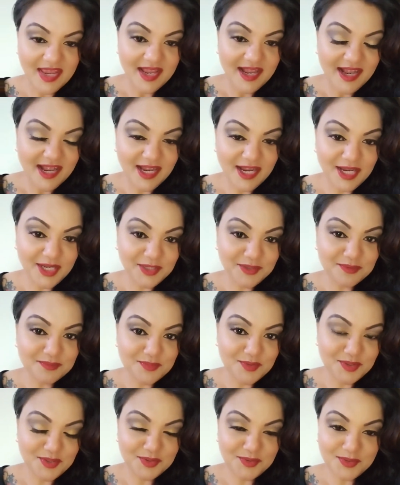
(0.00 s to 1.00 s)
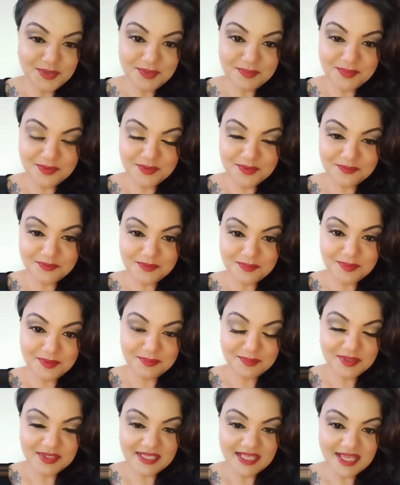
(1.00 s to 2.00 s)
Hi, good morning, all the beautiful
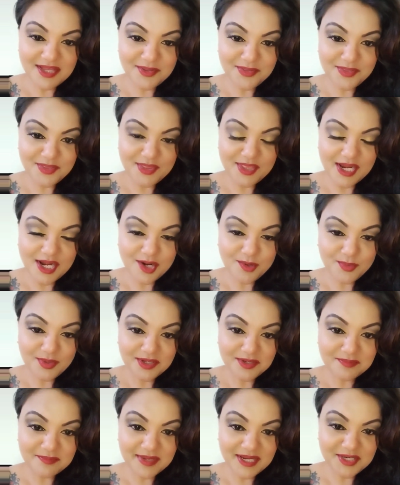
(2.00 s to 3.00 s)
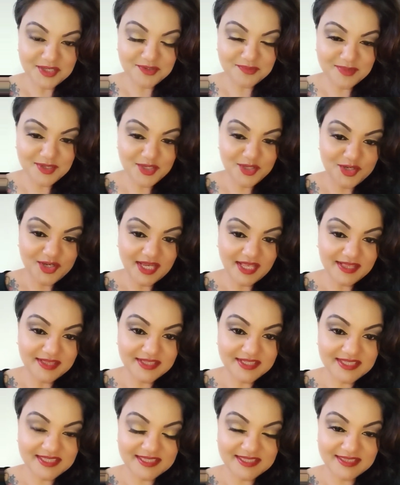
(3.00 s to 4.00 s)
people out there. Welcome back to my channel.
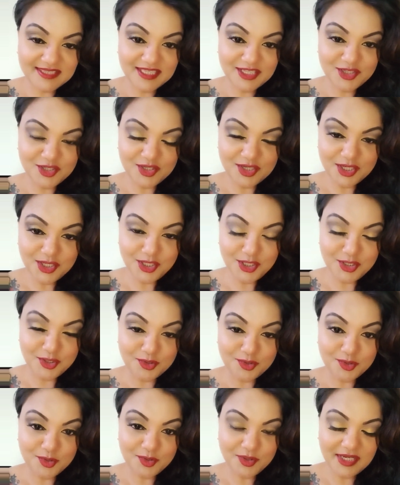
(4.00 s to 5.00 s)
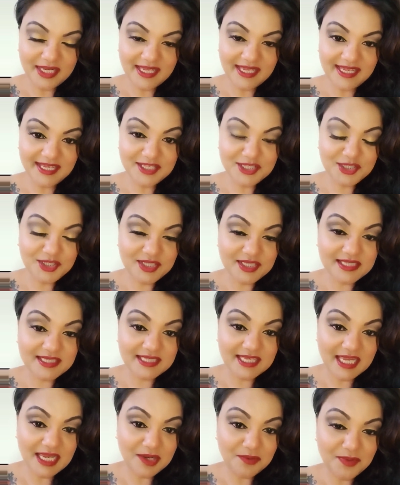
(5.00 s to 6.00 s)
This is Nisha here, and
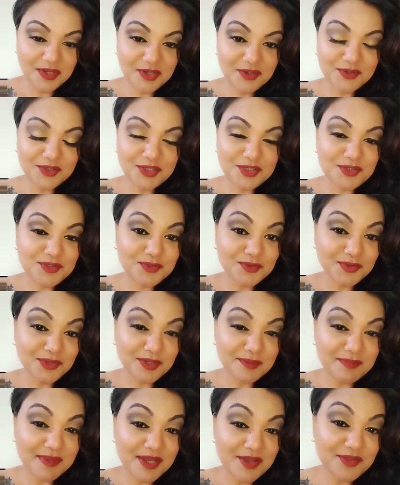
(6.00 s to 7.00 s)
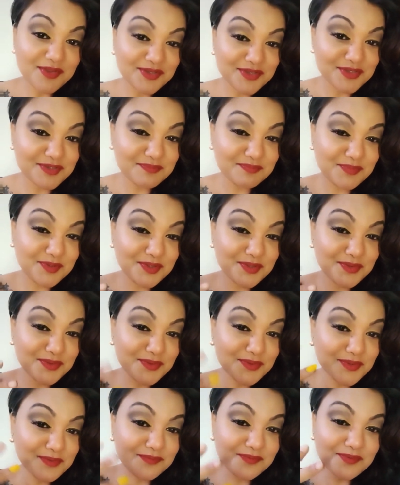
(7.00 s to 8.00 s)
today we are going to talk about this
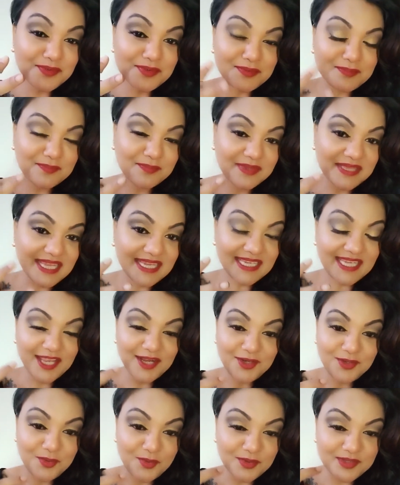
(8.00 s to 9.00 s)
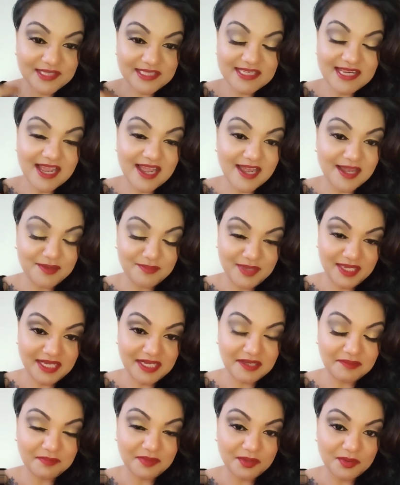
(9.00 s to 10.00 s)
beautiful black and golden eye
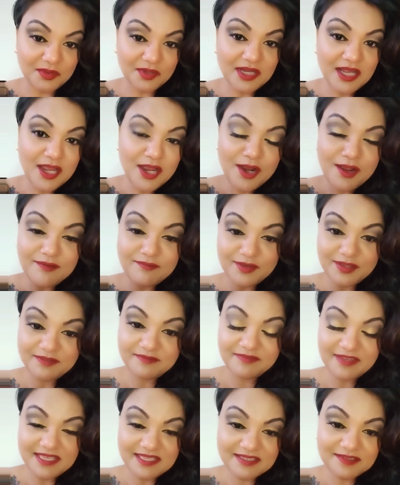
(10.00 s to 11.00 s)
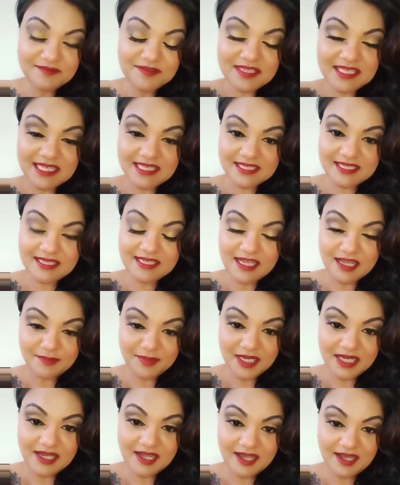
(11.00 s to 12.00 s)
makeup look for the festive season
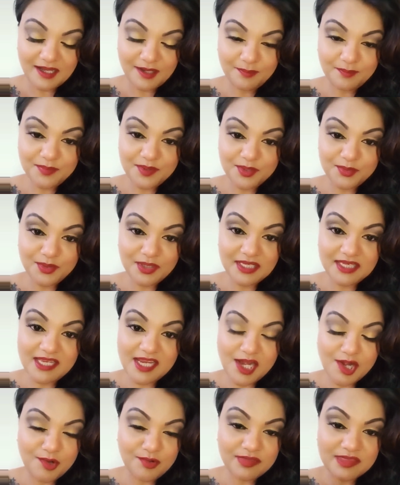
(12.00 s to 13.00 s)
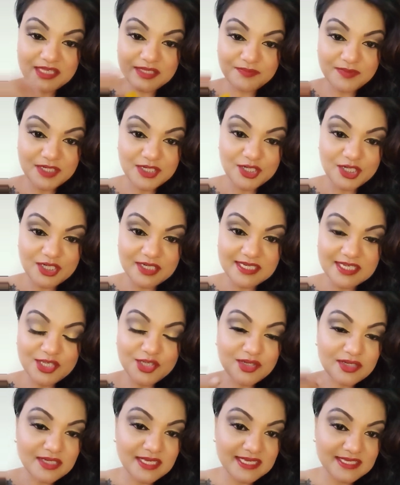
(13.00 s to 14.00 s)
coming up. You can carry this with
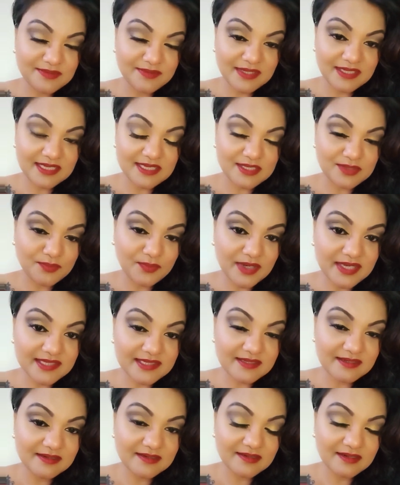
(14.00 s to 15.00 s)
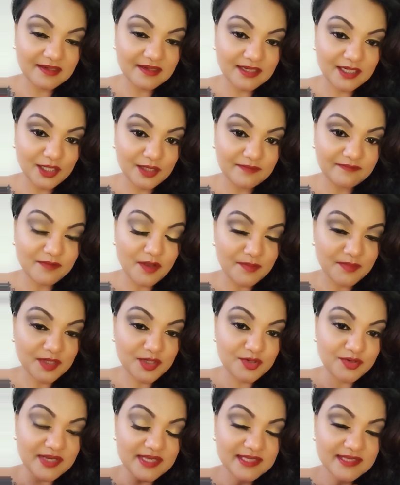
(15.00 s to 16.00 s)
traditional as well as Western formal
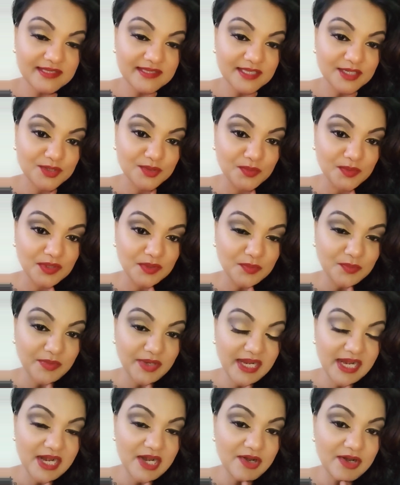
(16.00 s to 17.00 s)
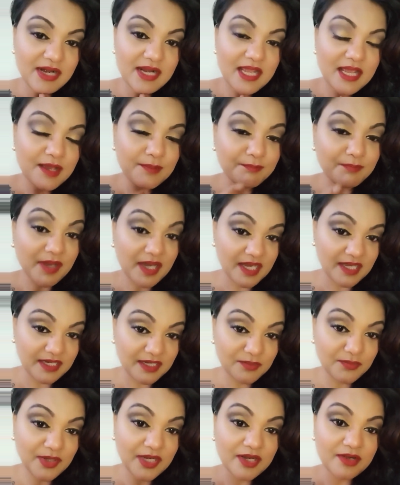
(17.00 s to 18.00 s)
dresses that you want to wear, party
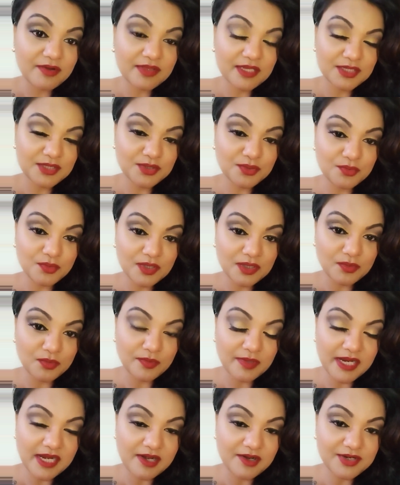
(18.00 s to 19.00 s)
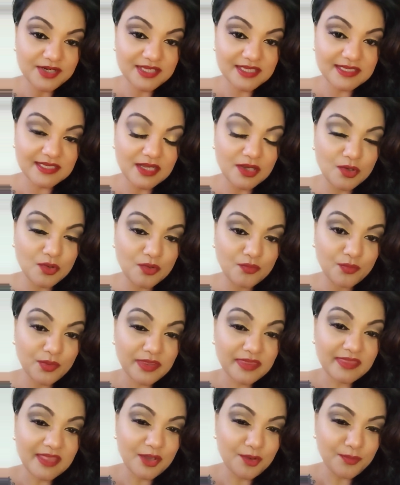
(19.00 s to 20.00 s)
wear that you want to wear. So,
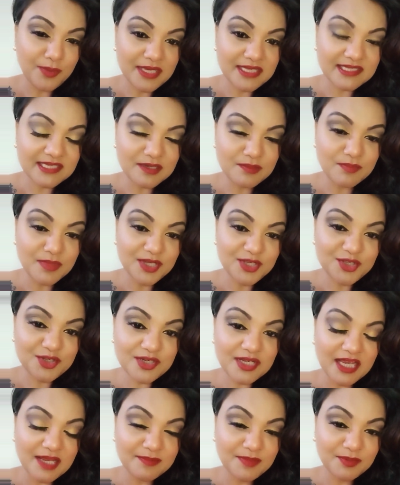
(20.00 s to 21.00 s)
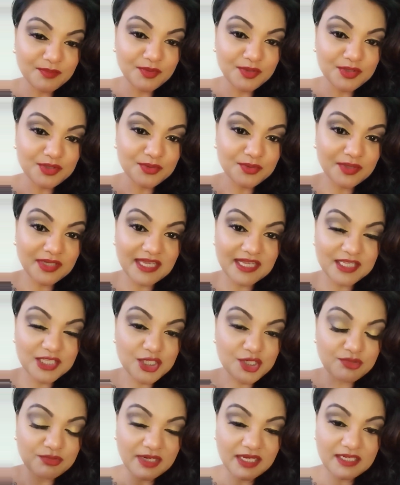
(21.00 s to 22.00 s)
without wasting much time, I'm going to get
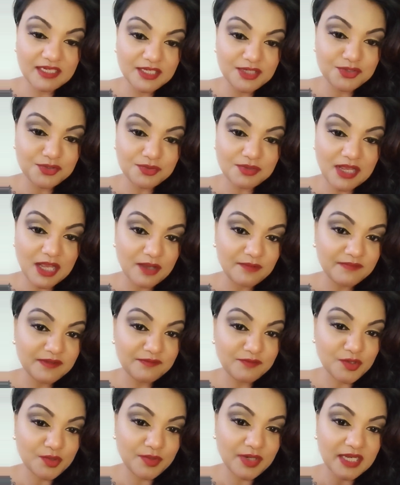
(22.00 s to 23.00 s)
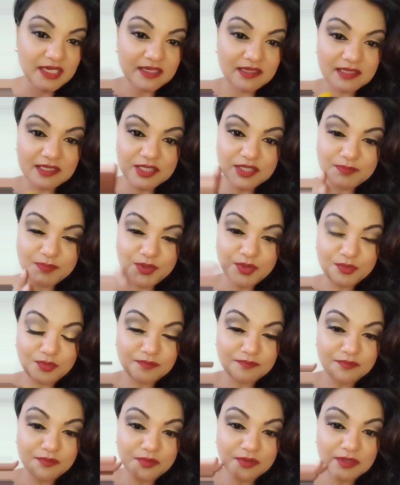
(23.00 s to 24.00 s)
straight into how we've created this
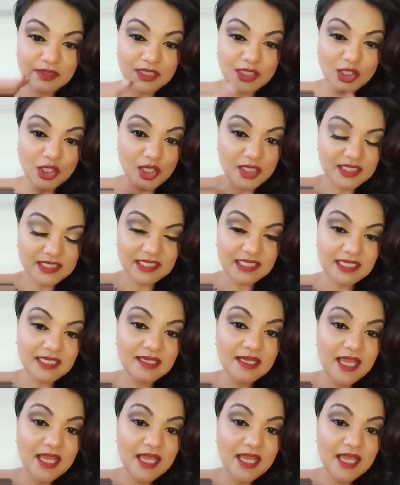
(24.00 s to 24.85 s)
beautiful, glossy,